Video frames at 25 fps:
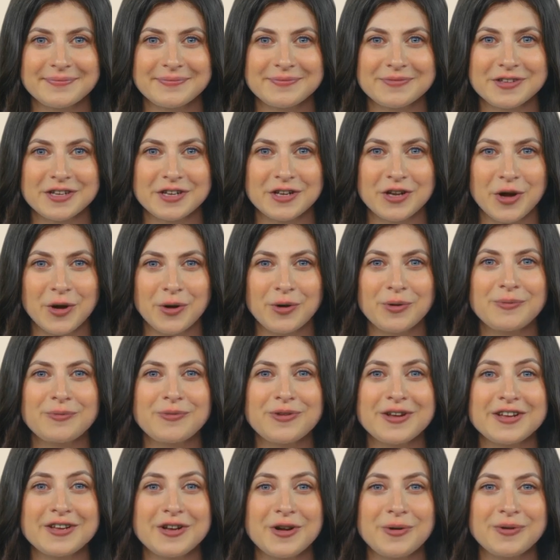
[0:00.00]
The code
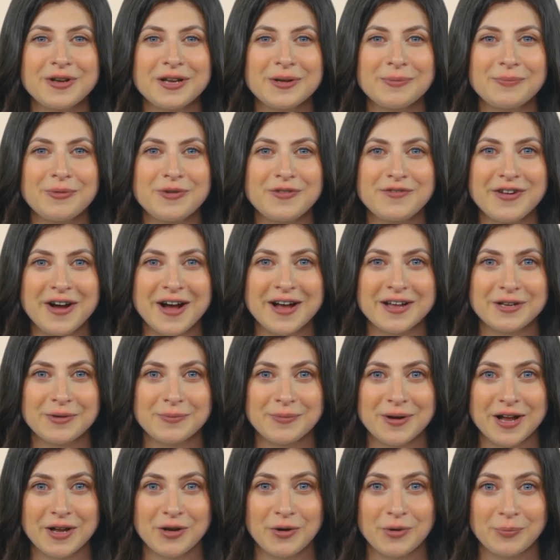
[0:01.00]
reloading
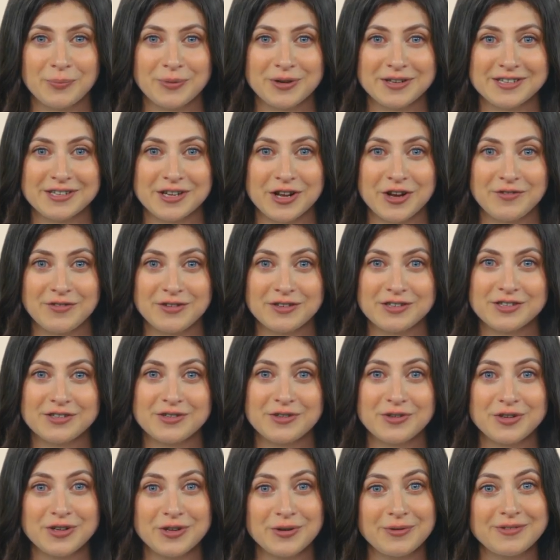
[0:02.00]
provided by OpenXava
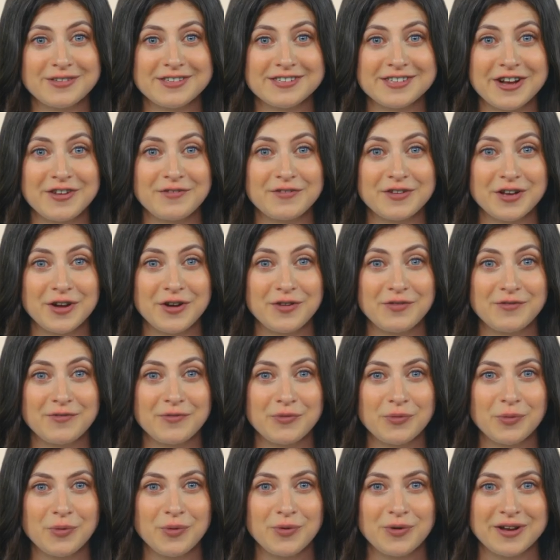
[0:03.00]
Studio 7
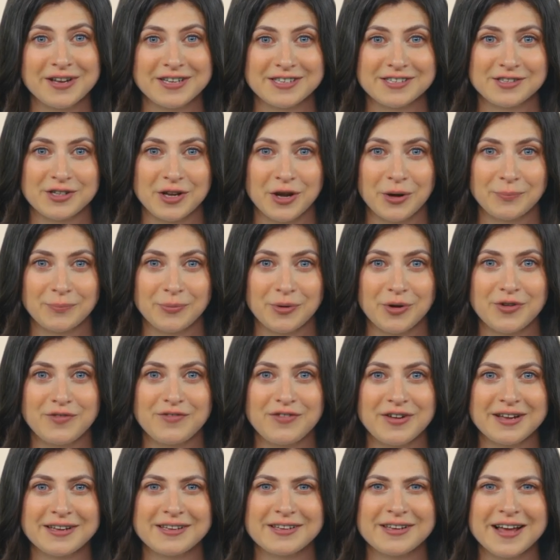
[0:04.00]
R4 is not
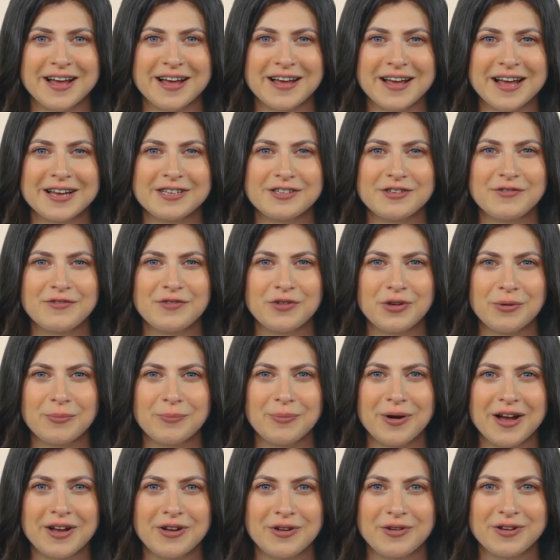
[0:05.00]
perfect and has a few
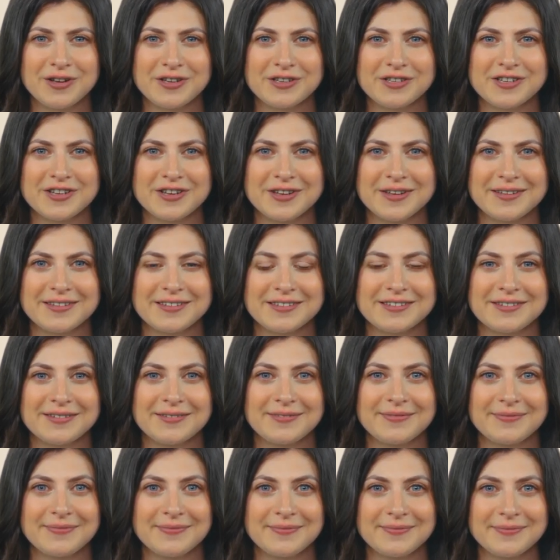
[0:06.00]
minor issues.
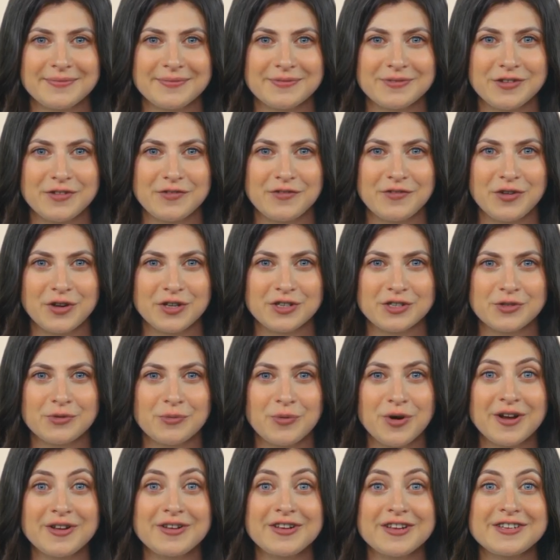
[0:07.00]
The first
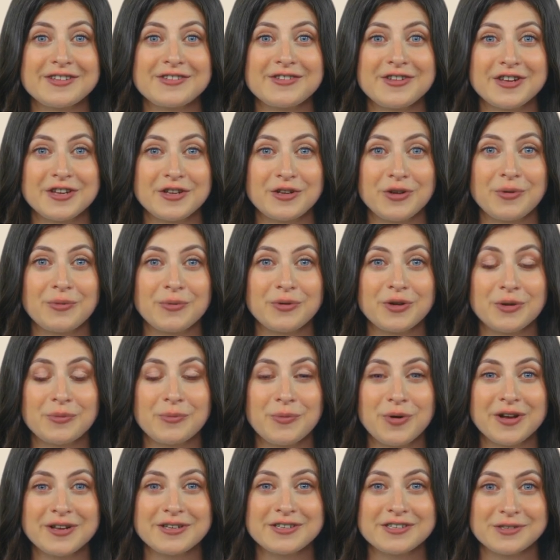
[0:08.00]
one is that it only
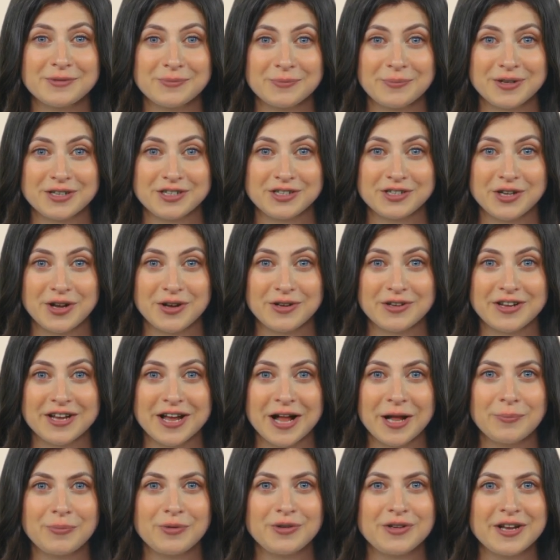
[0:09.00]
works when we start
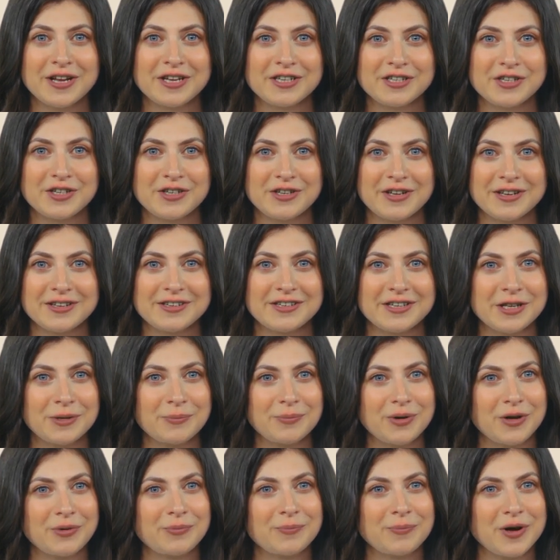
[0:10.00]
the application in
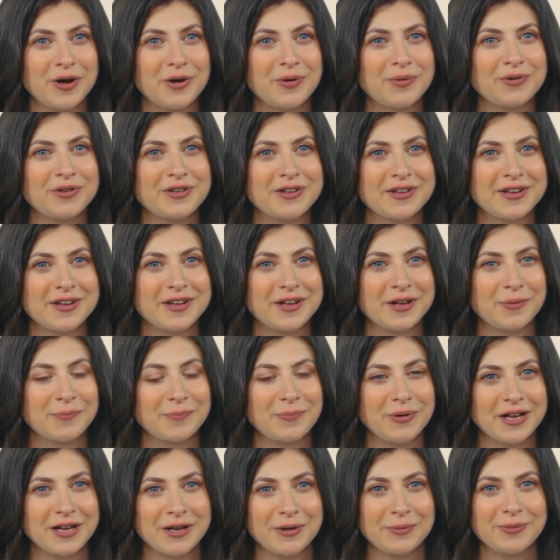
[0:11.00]
debug mode,
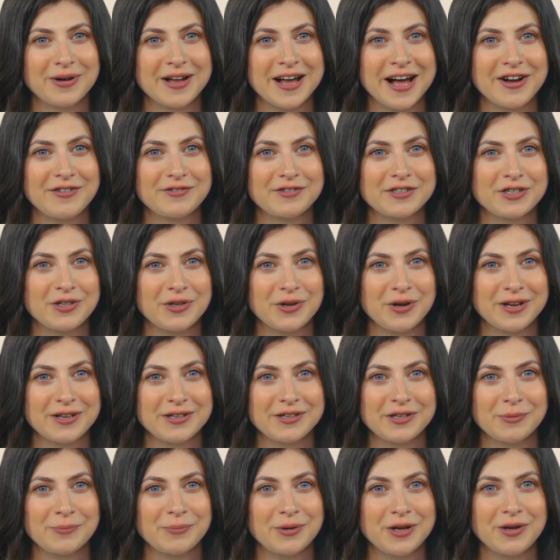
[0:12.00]
meaning we have to
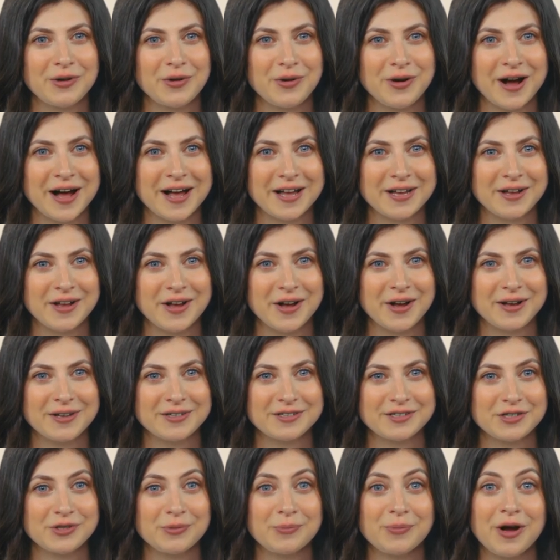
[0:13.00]
click the beetle
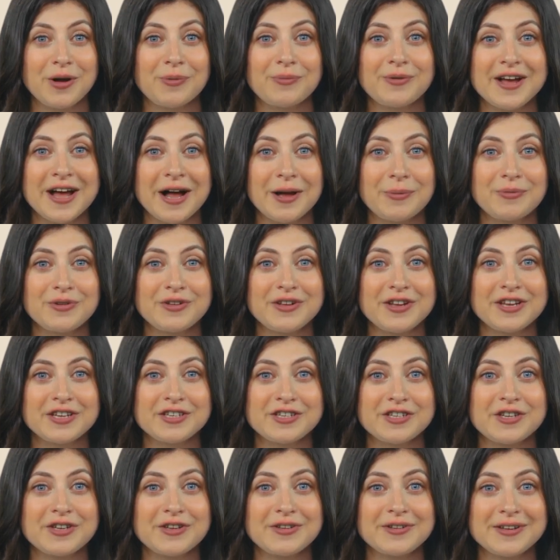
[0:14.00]
icon to run the
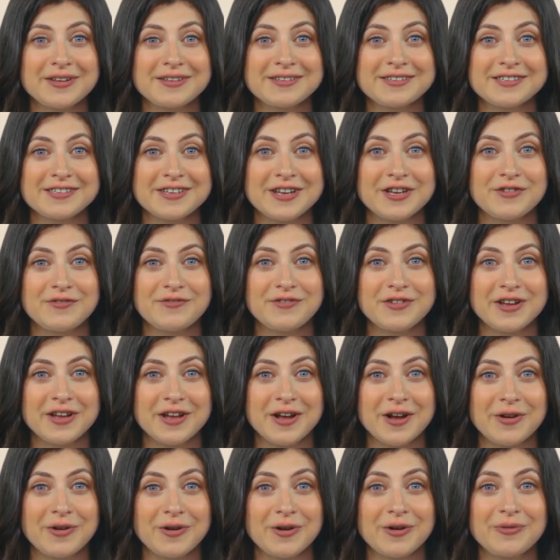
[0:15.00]
application instead of
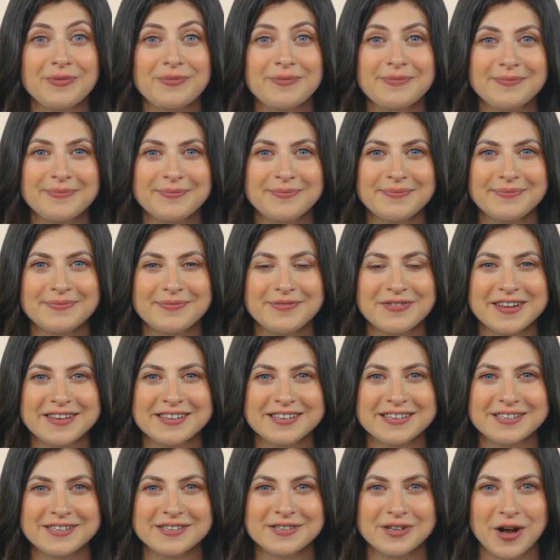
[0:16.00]
the arrow.
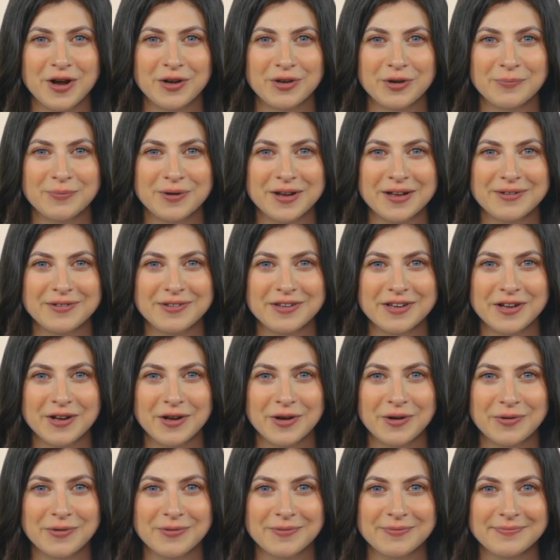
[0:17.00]
This is not a big
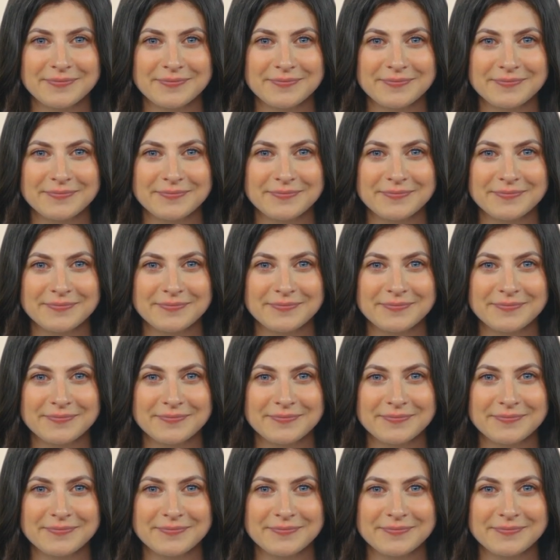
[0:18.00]
deal.